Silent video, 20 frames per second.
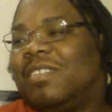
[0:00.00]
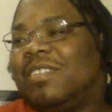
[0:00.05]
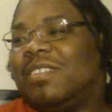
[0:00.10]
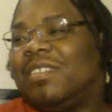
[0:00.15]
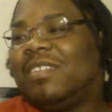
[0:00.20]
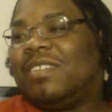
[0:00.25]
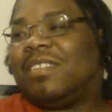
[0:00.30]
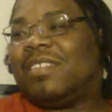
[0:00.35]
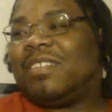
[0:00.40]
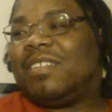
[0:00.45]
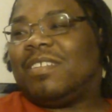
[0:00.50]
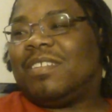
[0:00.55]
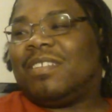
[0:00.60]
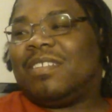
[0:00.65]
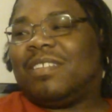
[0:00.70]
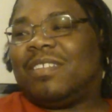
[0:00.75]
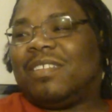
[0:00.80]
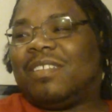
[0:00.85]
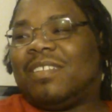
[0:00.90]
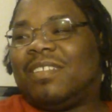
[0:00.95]

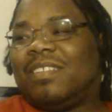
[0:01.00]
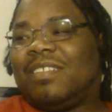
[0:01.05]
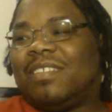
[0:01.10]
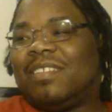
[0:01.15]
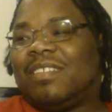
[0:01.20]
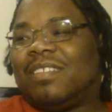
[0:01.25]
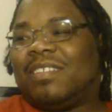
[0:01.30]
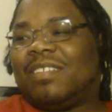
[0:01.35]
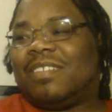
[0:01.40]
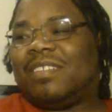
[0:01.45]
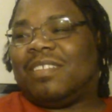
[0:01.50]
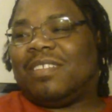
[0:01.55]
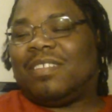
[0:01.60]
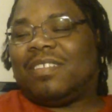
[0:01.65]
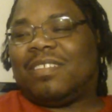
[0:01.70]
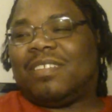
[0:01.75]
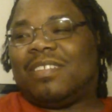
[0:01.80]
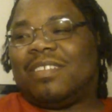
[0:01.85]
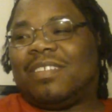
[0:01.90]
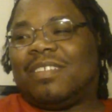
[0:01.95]

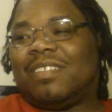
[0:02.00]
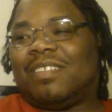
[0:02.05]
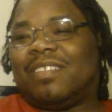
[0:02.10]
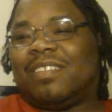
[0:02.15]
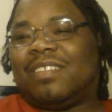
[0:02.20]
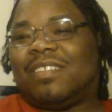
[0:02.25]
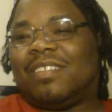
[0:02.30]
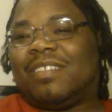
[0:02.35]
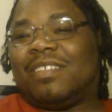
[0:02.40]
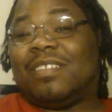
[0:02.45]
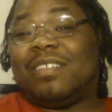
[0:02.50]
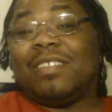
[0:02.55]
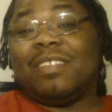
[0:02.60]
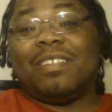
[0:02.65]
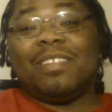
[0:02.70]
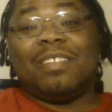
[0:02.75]
No words are spoken by the person on screen.